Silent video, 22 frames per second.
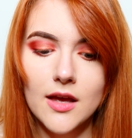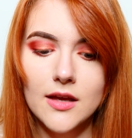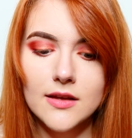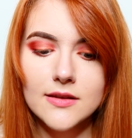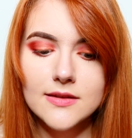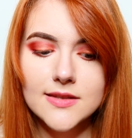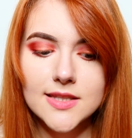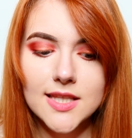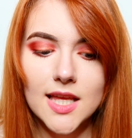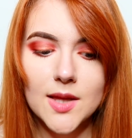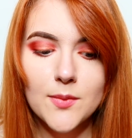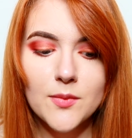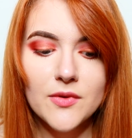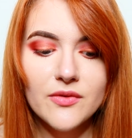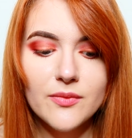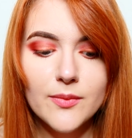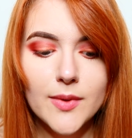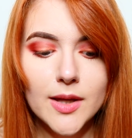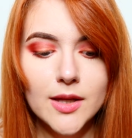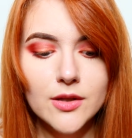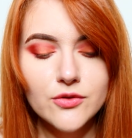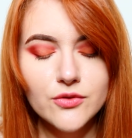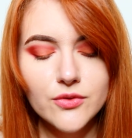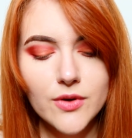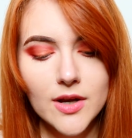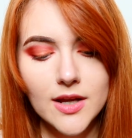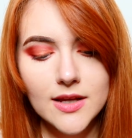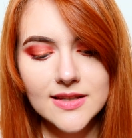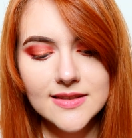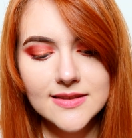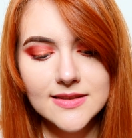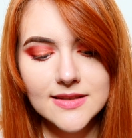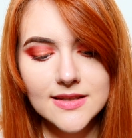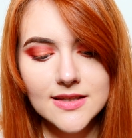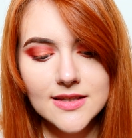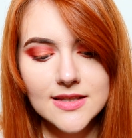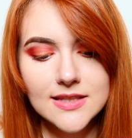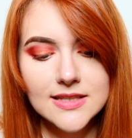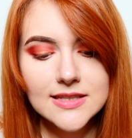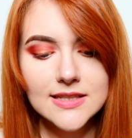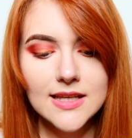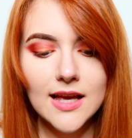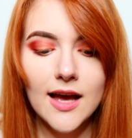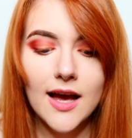Some of my
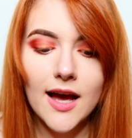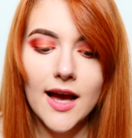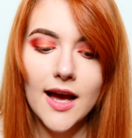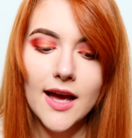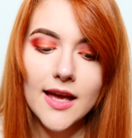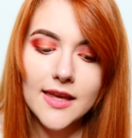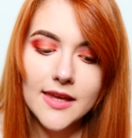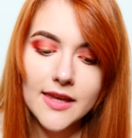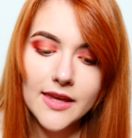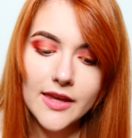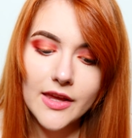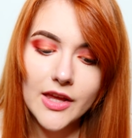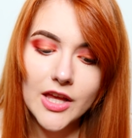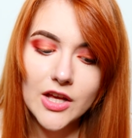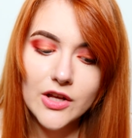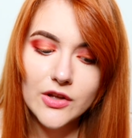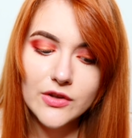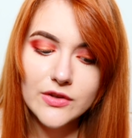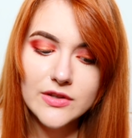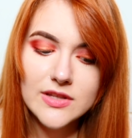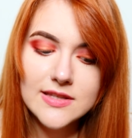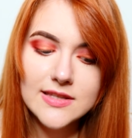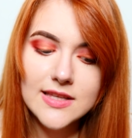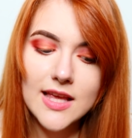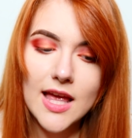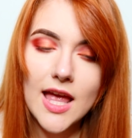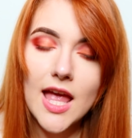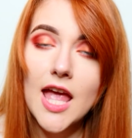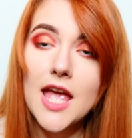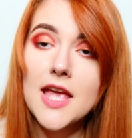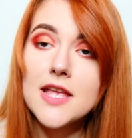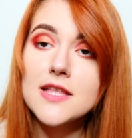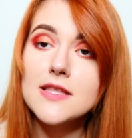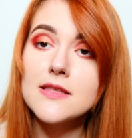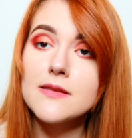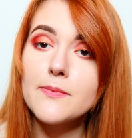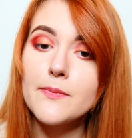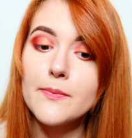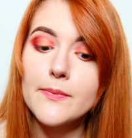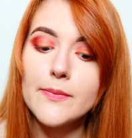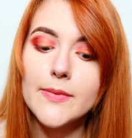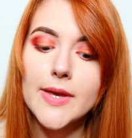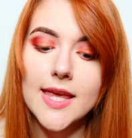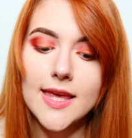dresses, high heels, and
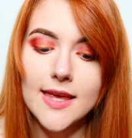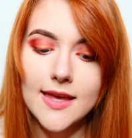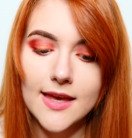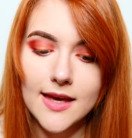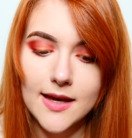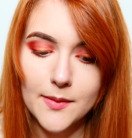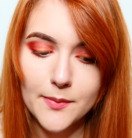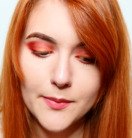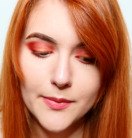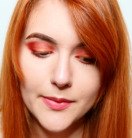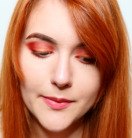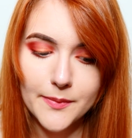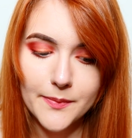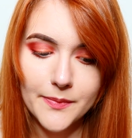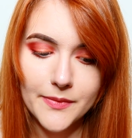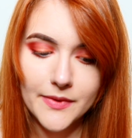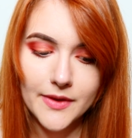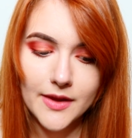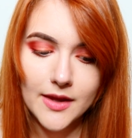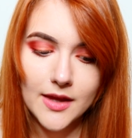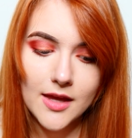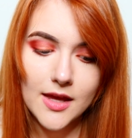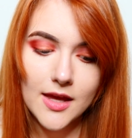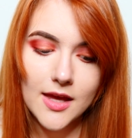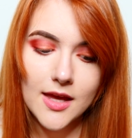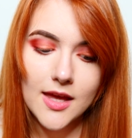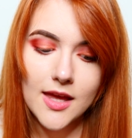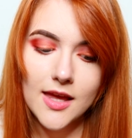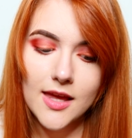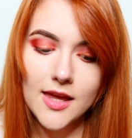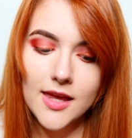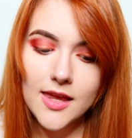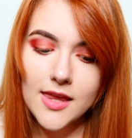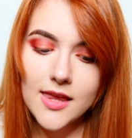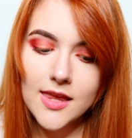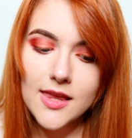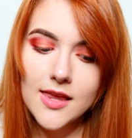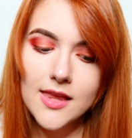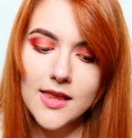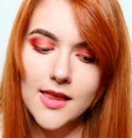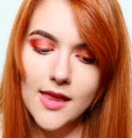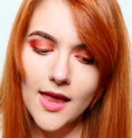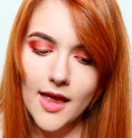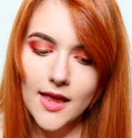makeup. He
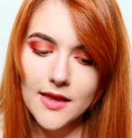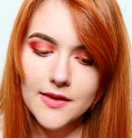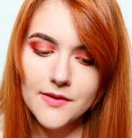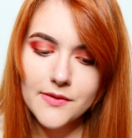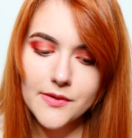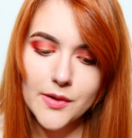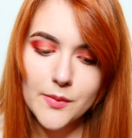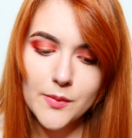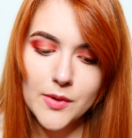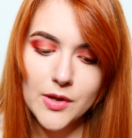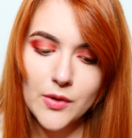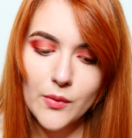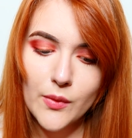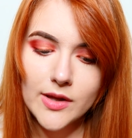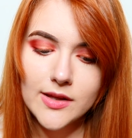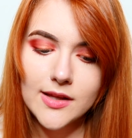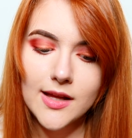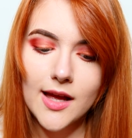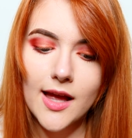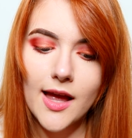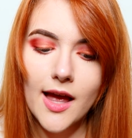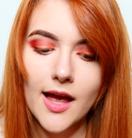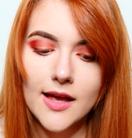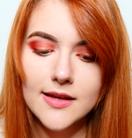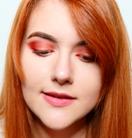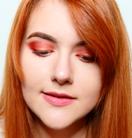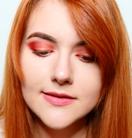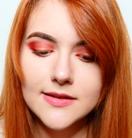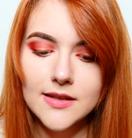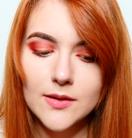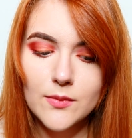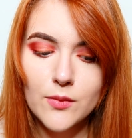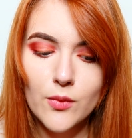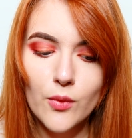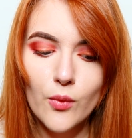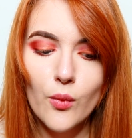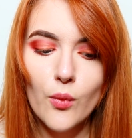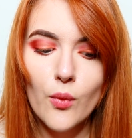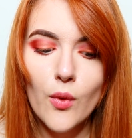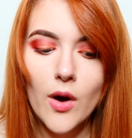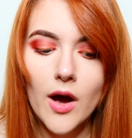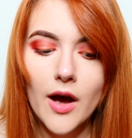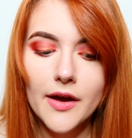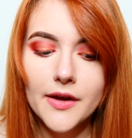didn't answer me when I asked him
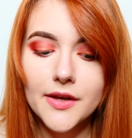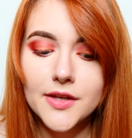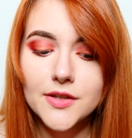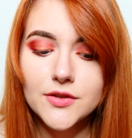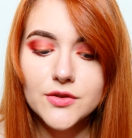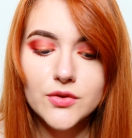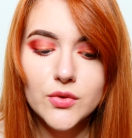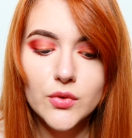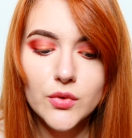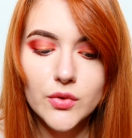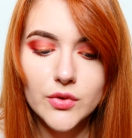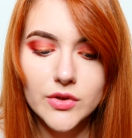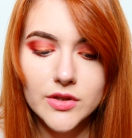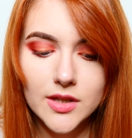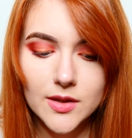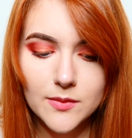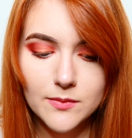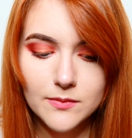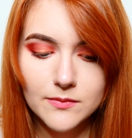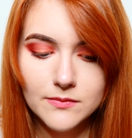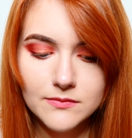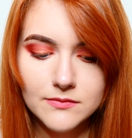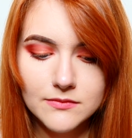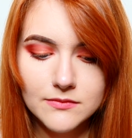why he took them.